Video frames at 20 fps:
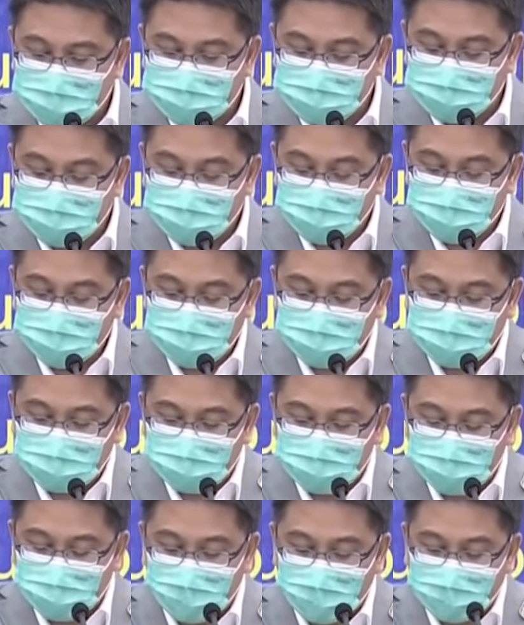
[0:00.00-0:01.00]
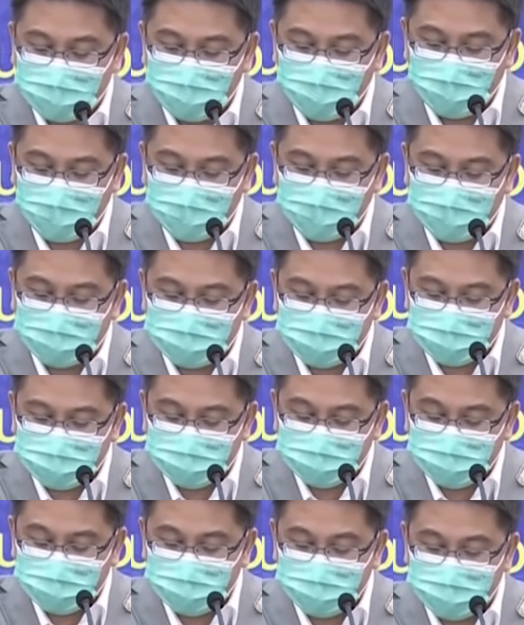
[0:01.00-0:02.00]
Also, one way is
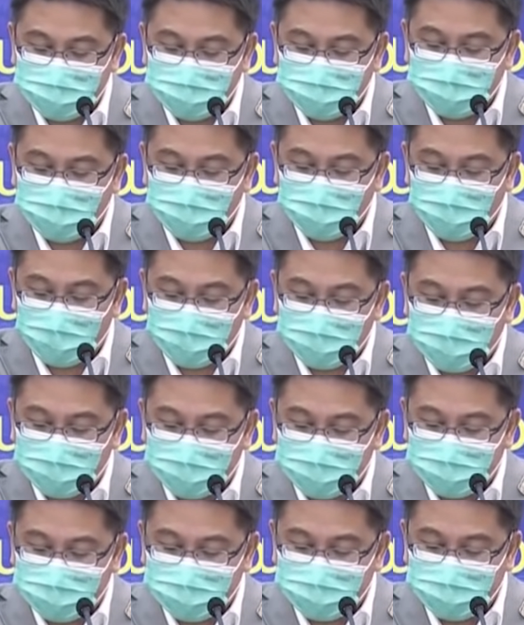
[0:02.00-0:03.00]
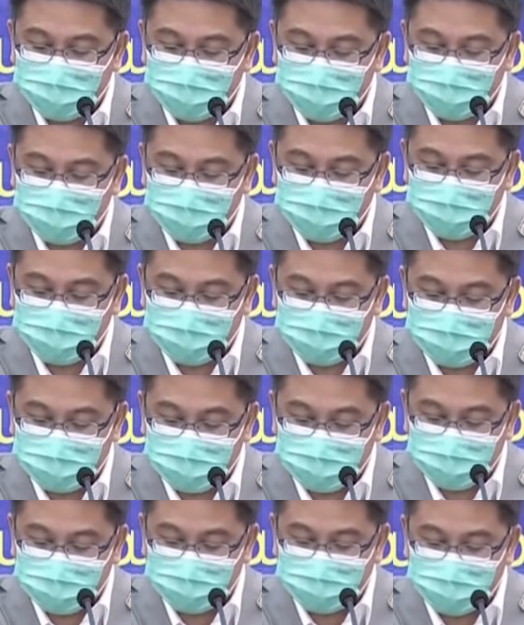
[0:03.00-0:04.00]
also through the walk-in
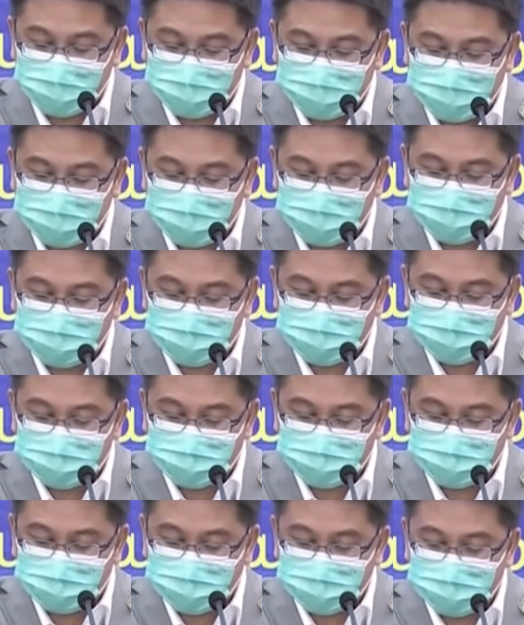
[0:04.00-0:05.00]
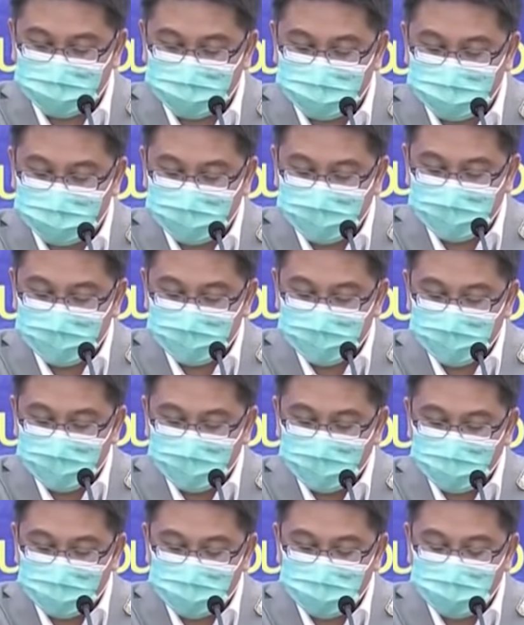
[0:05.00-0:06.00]
COVID-19 vaccination service,
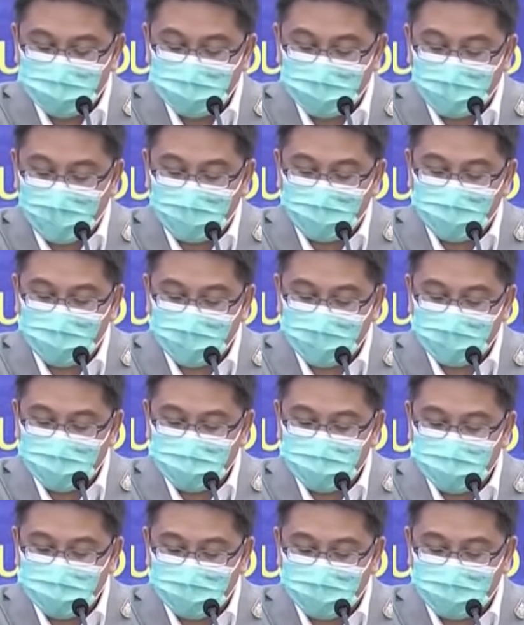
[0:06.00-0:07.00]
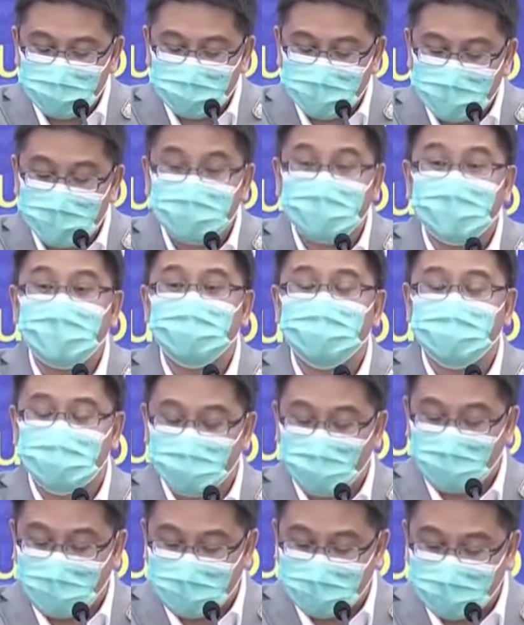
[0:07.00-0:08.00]
which will operate
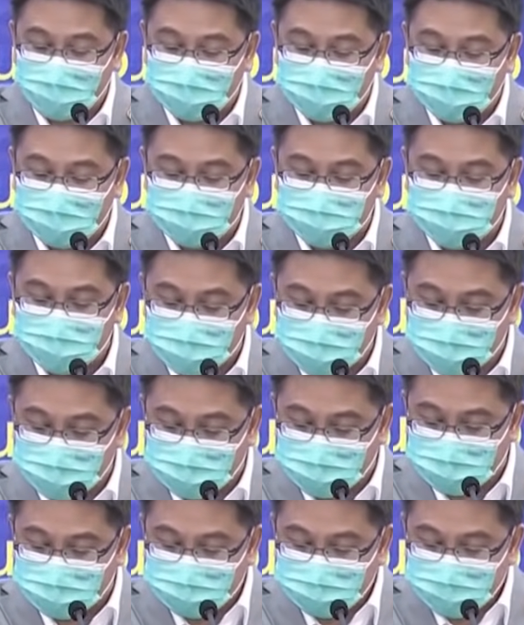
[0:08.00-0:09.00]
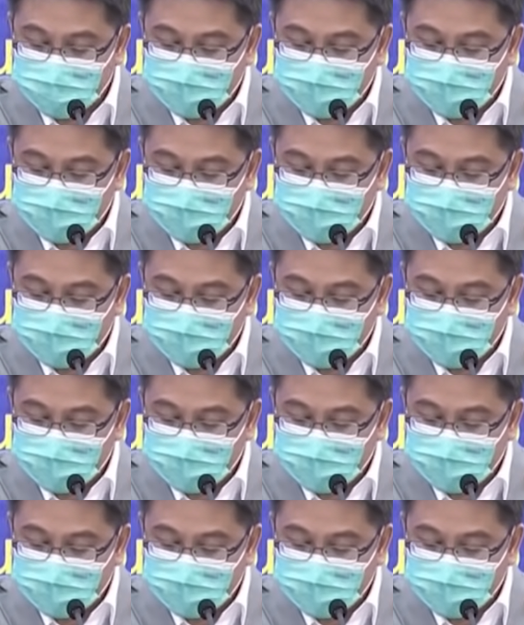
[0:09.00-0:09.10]
nationwide soon.